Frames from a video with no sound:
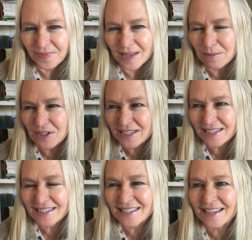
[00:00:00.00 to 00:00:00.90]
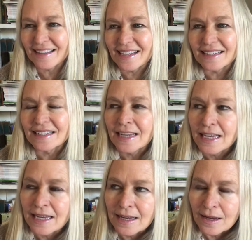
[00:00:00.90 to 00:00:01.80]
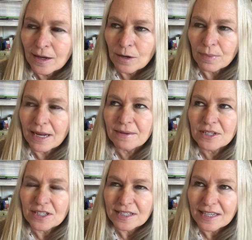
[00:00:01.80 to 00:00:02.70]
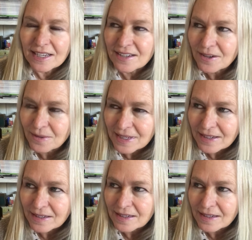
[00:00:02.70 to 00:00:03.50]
I'm just gonna say that. But I was just like, you know what?